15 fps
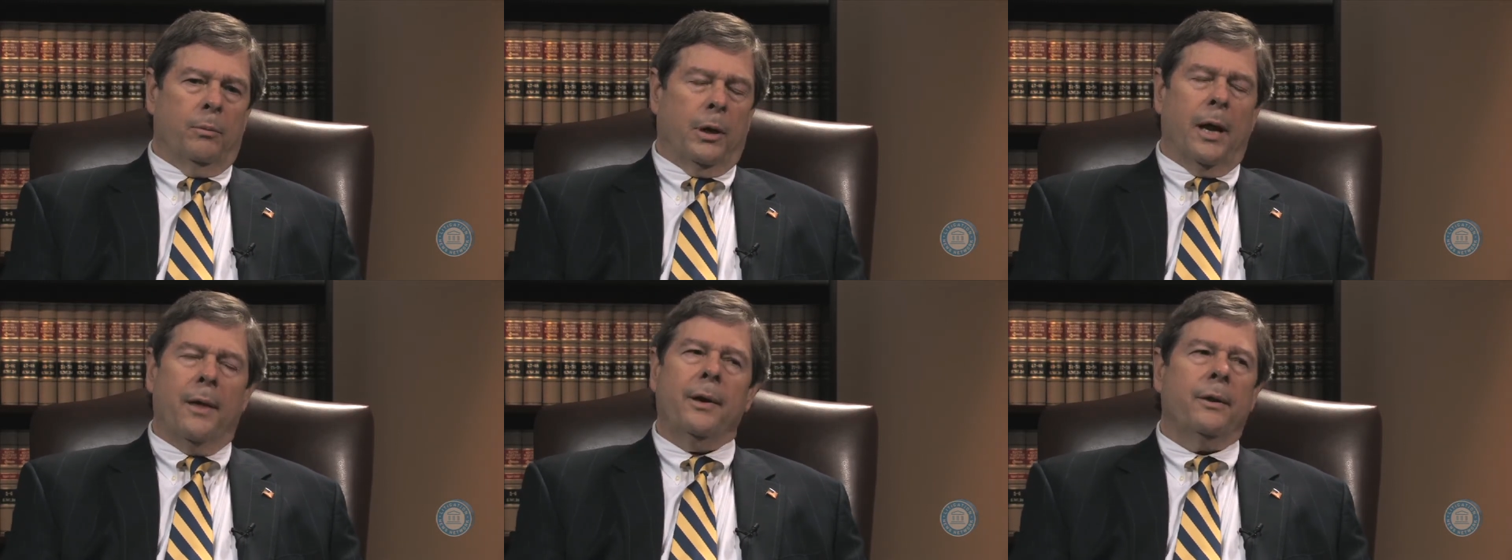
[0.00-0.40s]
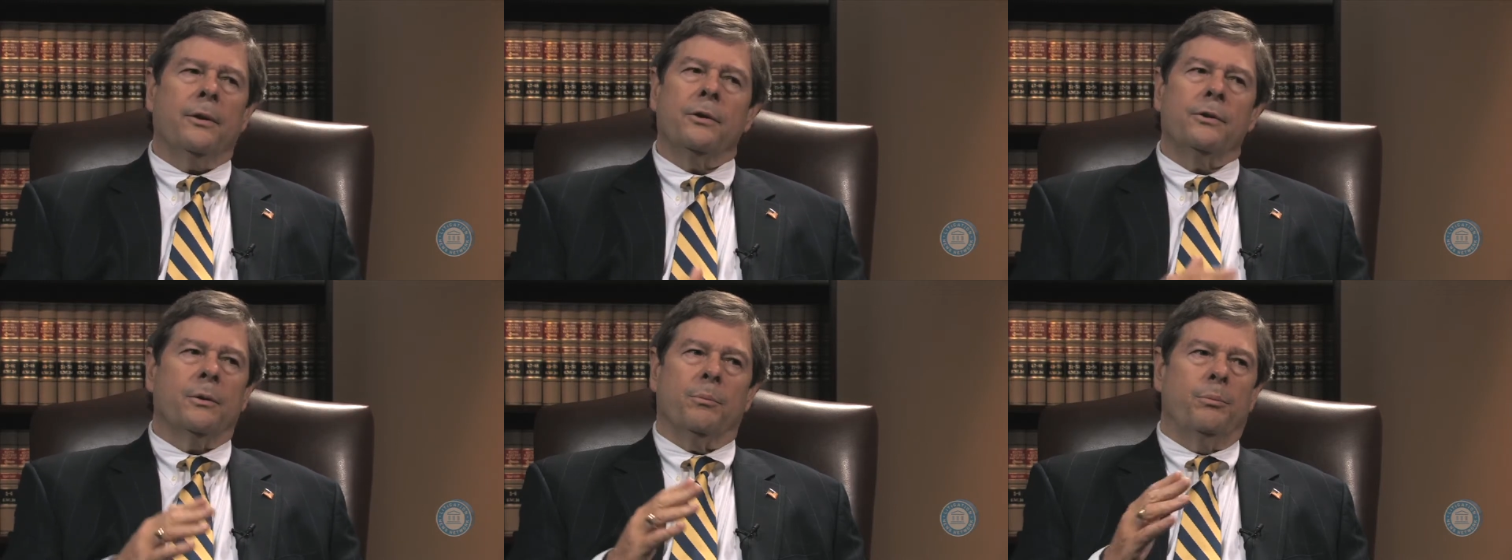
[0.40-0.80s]
But I think
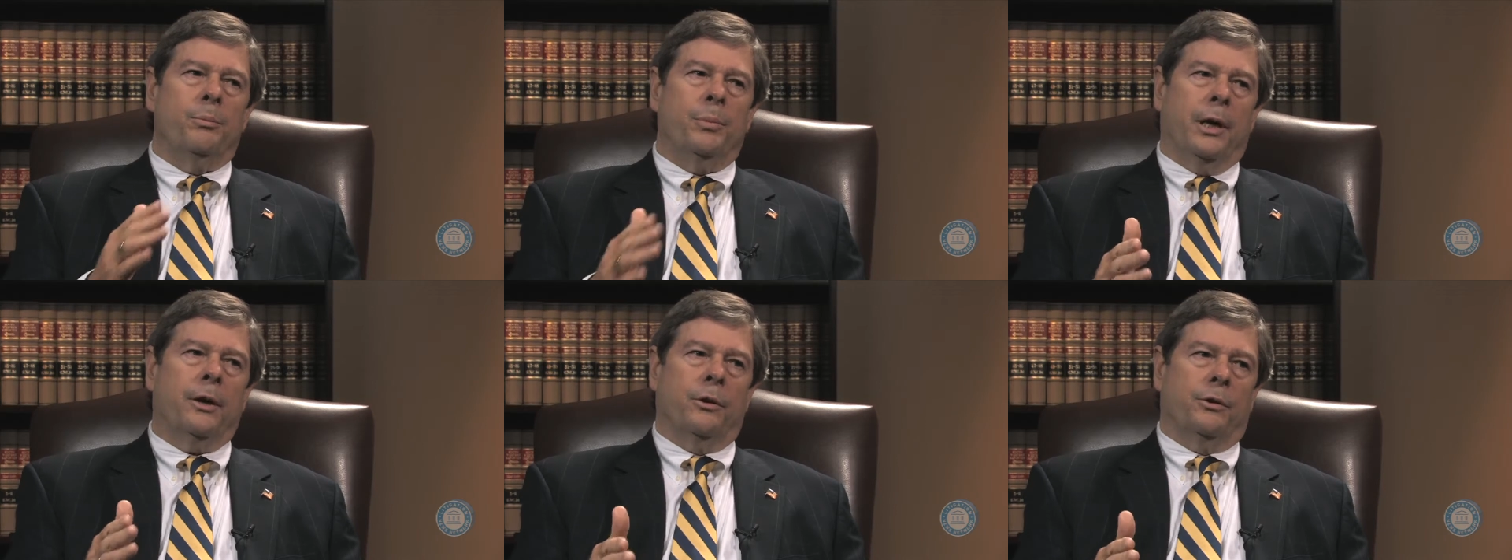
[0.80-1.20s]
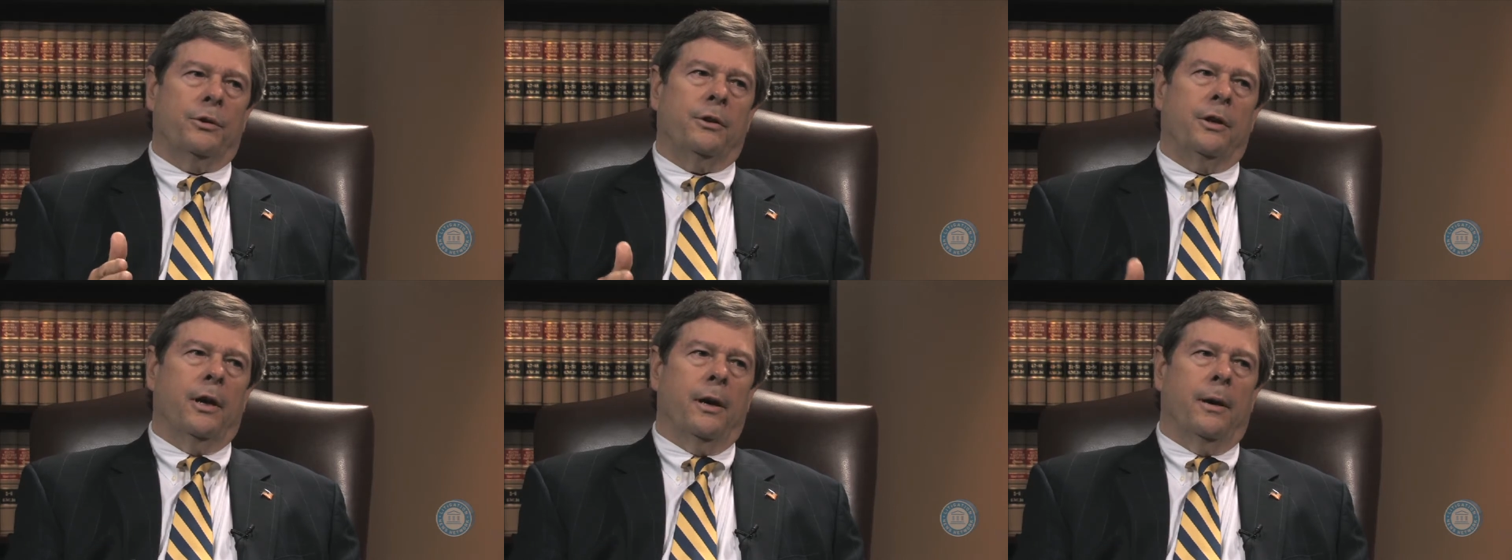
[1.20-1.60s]
there's a bigger
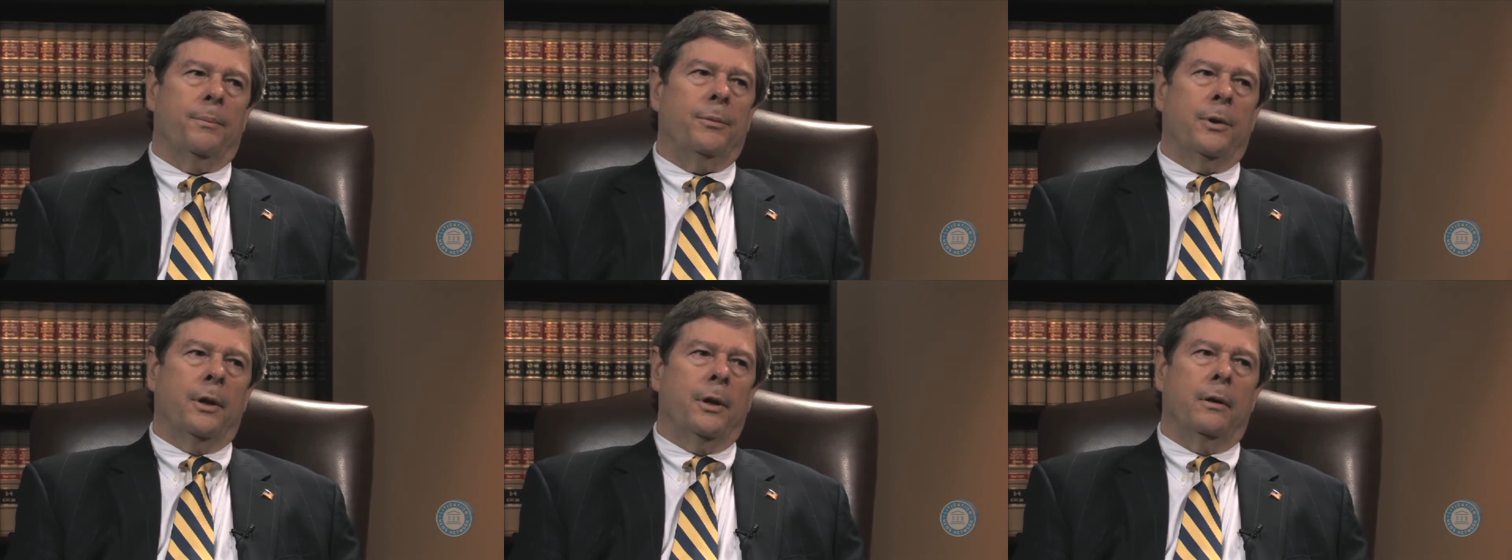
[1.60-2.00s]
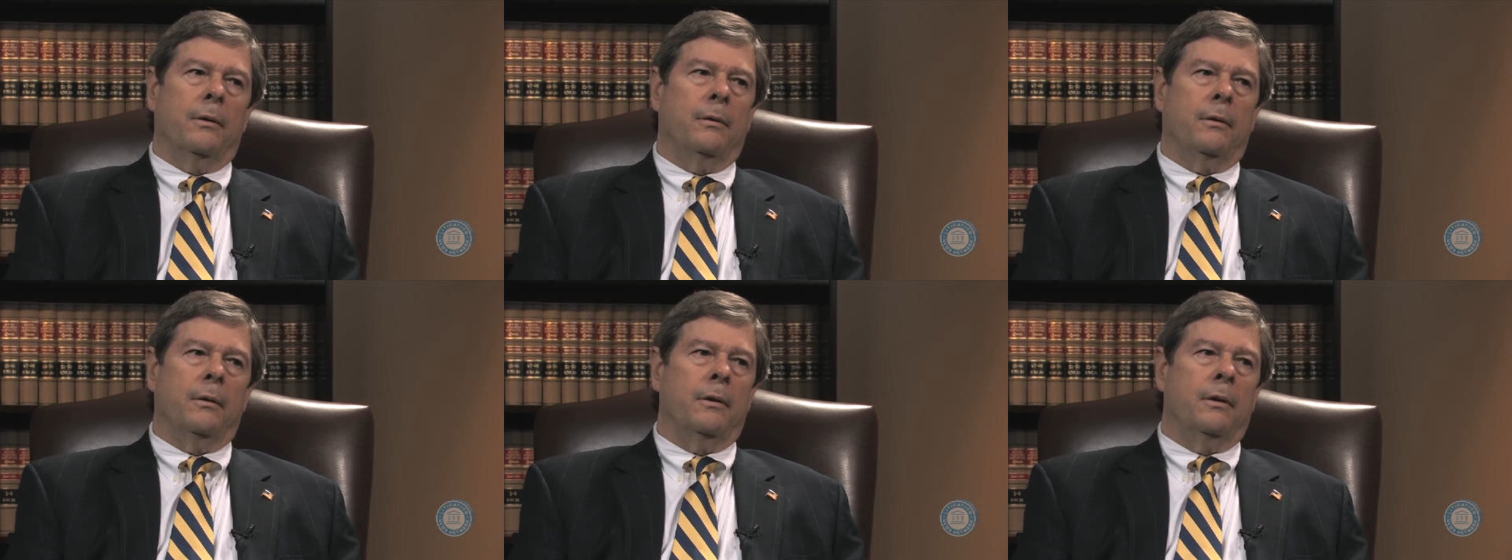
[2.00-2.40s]
step
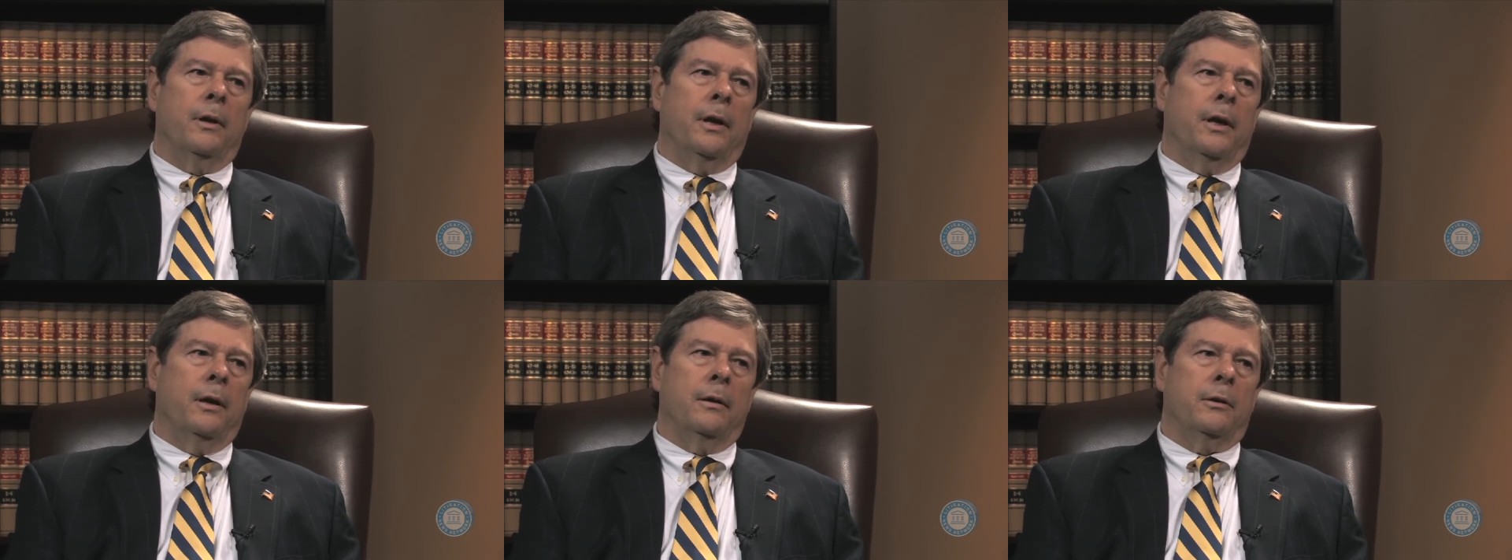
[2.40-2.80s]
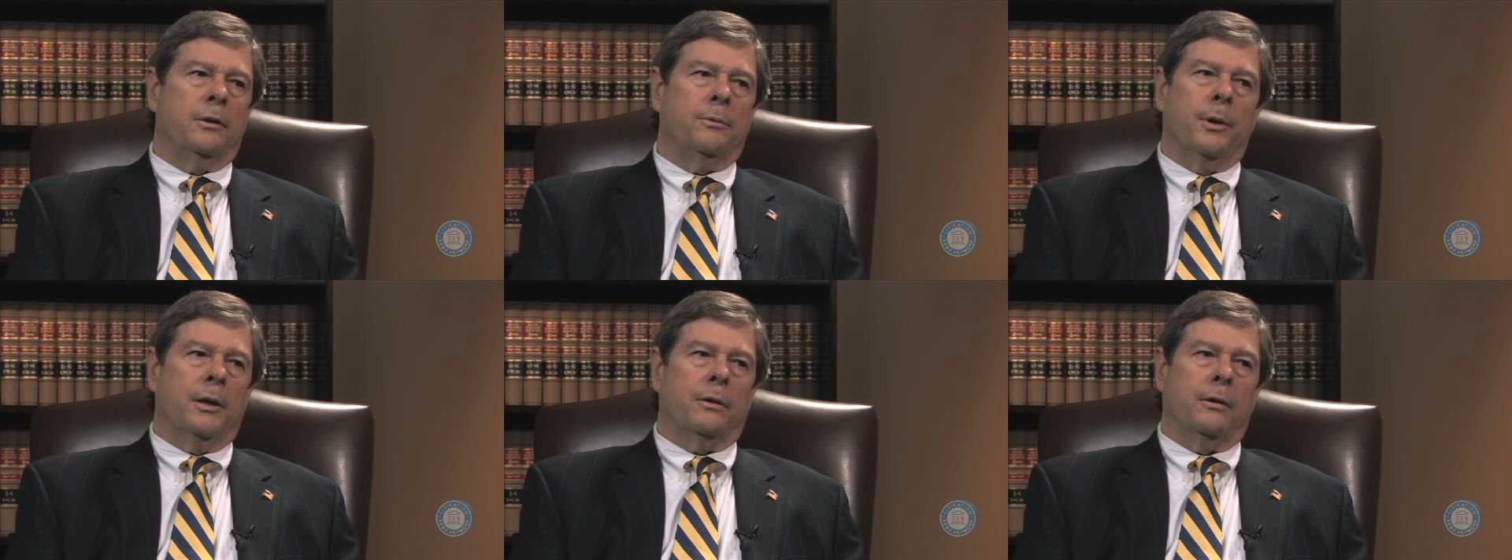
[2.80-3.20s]
than, than
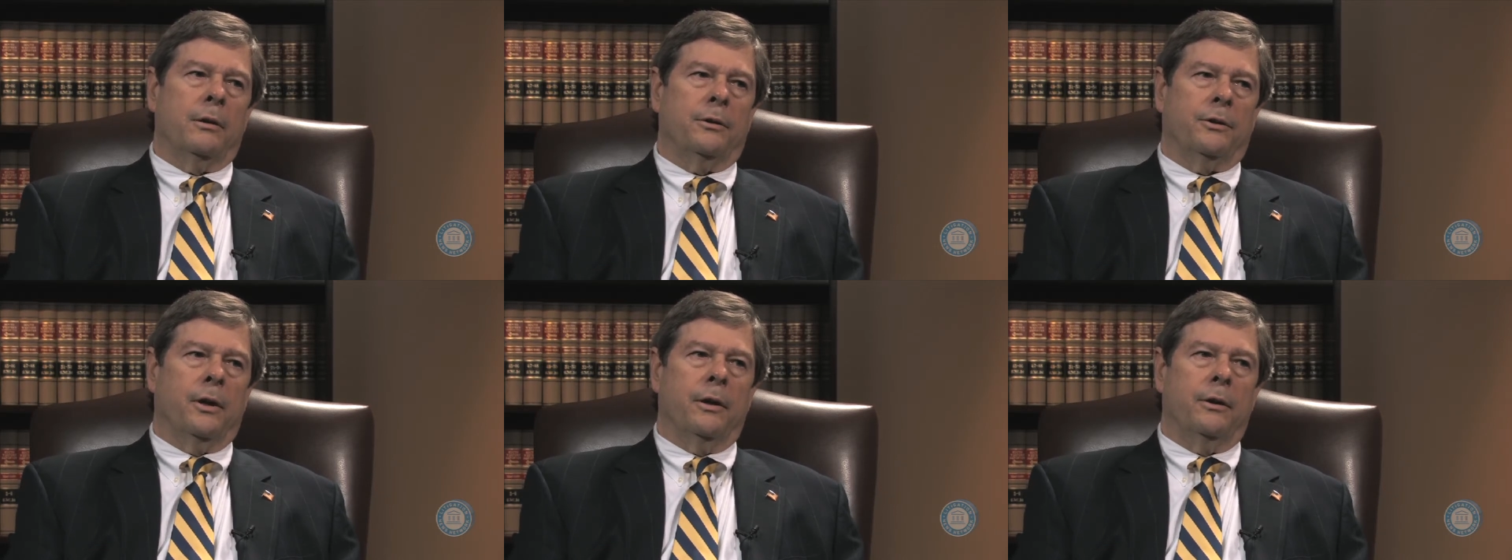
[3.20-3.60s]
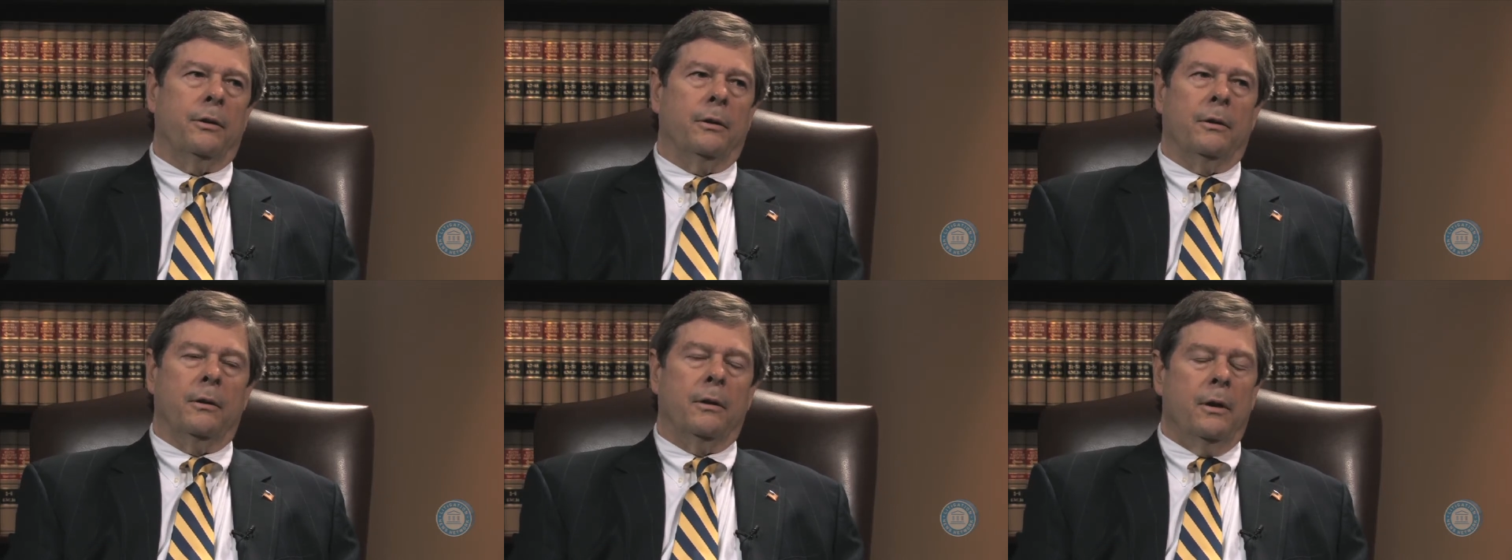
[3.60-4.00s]

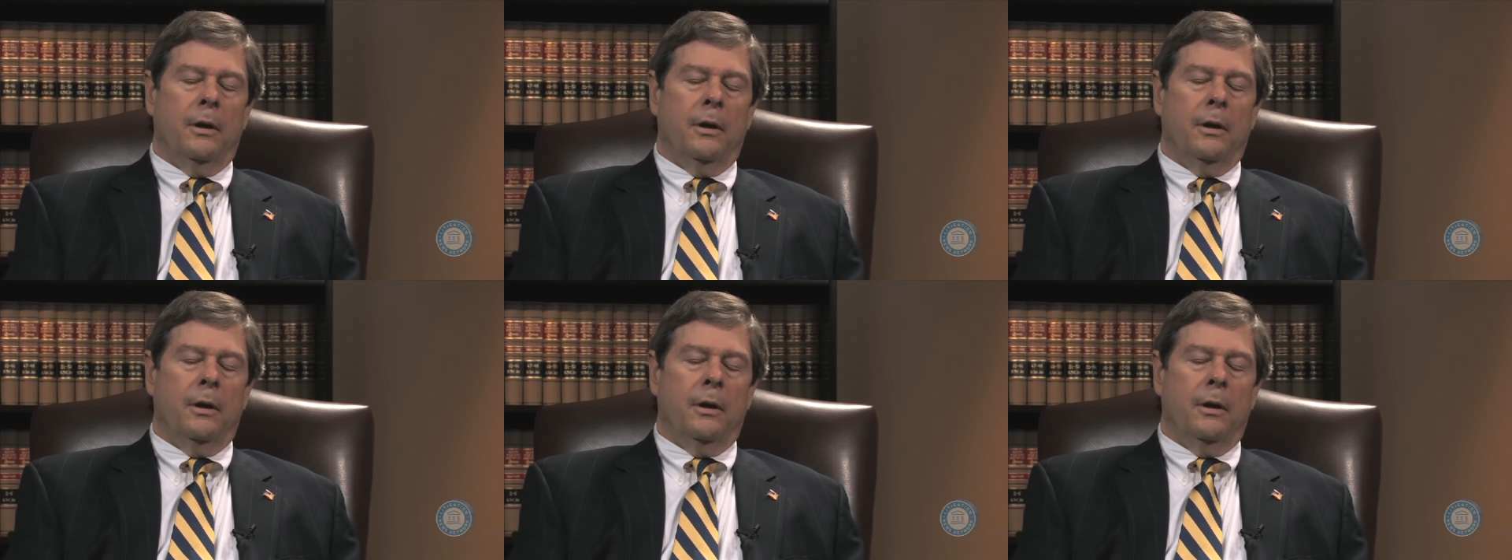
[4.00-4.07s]
specialization.